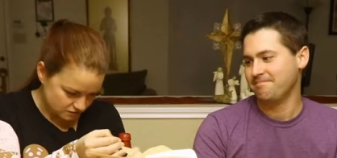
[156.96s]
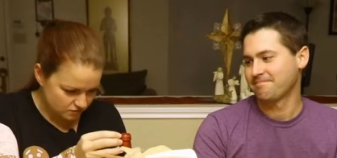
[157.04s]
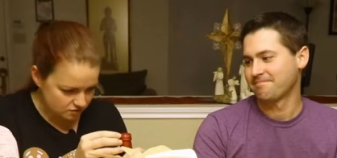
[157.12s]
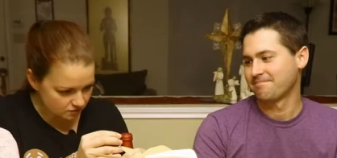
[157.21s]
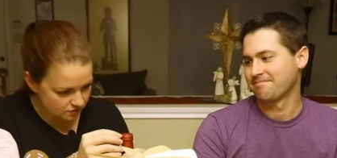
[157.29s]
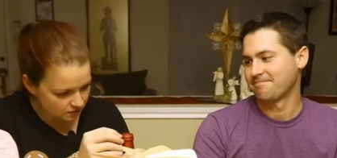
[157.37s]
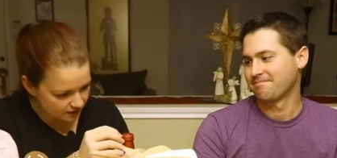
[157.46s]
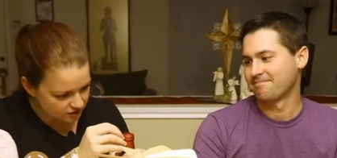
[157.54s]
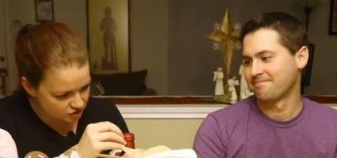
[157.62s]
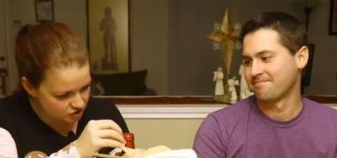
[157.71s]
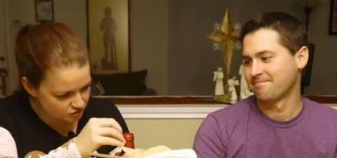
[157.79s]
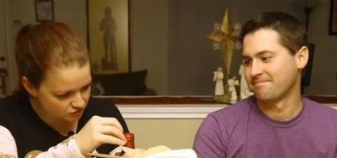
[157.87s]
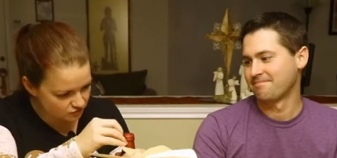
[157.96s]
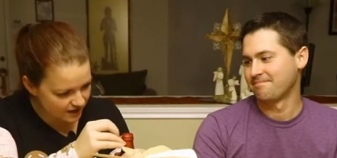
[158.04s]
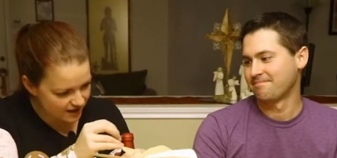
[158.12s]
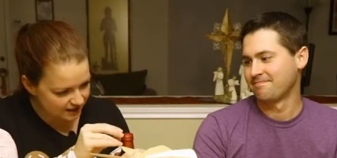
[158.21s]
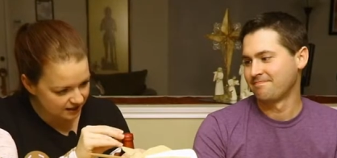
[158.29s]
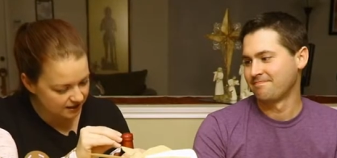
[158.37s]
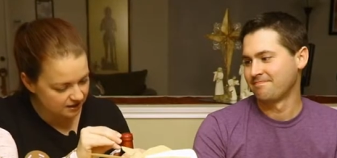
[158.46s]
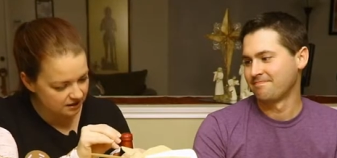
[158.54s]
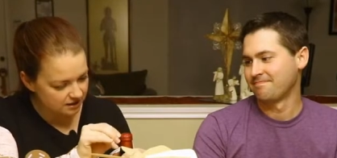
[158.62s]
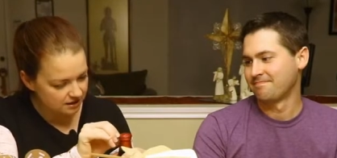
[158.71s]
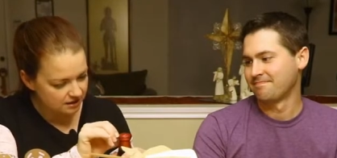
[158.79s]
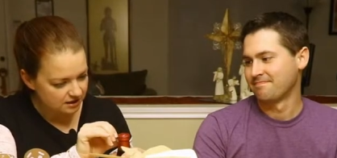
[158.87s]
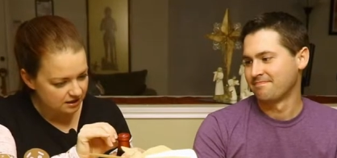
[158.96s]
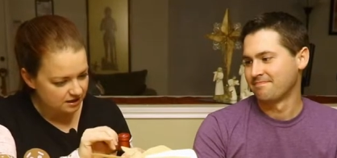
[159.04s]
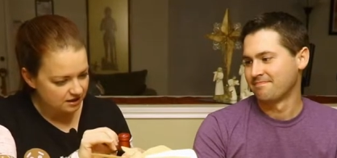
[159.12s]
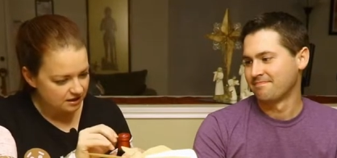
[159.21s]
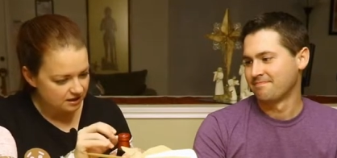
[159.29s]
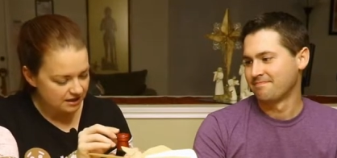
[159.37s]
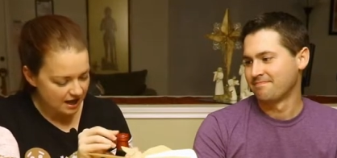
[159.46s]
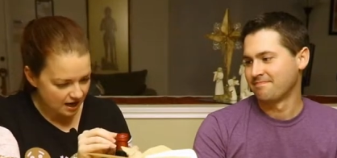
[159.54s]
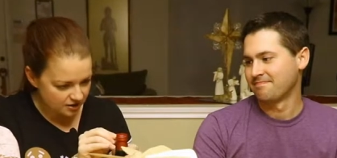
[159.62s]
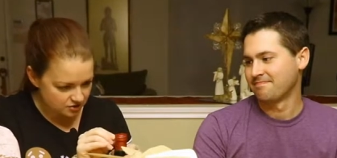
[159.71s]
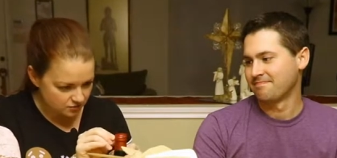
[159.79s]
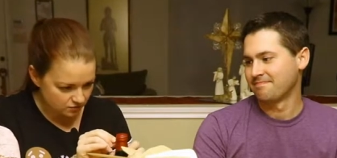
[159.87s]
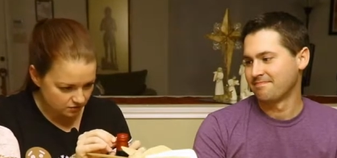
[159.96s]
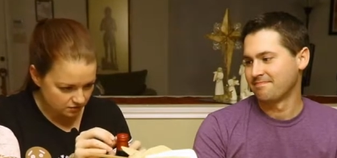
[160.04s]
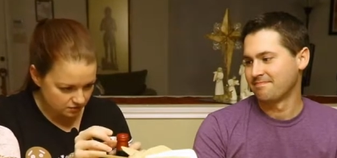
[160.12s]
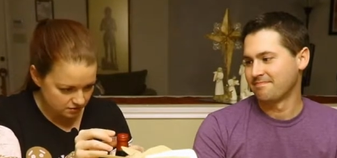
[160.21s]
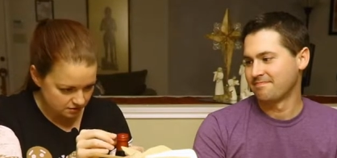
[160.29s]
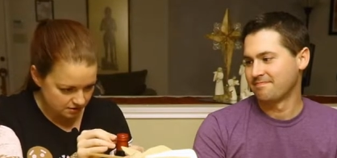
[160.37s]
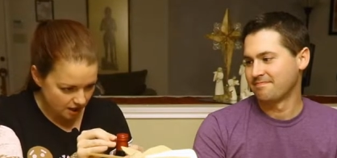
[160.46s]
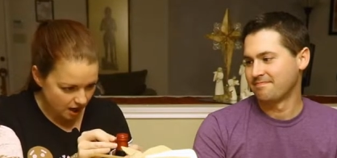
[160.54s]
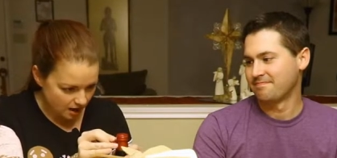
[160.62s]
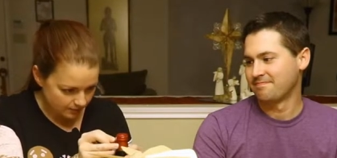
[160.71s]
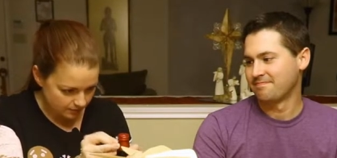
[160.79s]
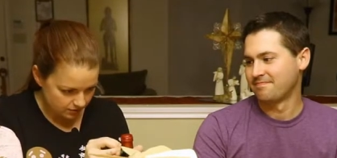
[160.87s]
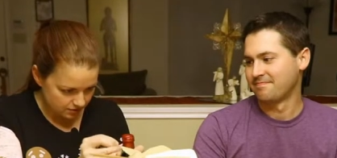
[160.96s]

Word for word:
Speaker 1: Dude, you like shredded the actual top.